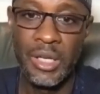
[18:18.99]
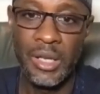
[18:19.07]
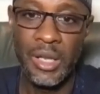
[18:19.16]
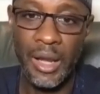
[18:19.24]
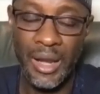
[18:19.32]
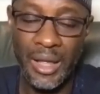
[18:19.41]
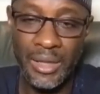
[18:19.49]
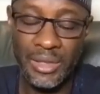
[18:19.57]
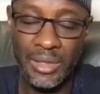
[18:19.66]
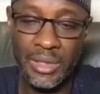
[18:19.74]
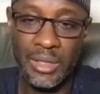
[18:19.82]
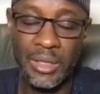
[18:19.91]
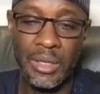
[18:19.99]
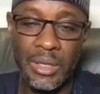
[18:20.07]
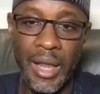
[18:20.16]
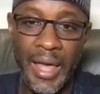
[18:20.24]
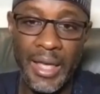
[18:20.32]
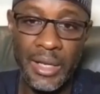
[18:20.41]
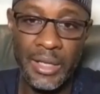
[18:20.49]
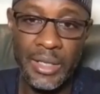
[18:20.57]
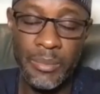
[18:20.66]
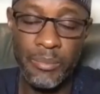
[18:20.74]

the less likely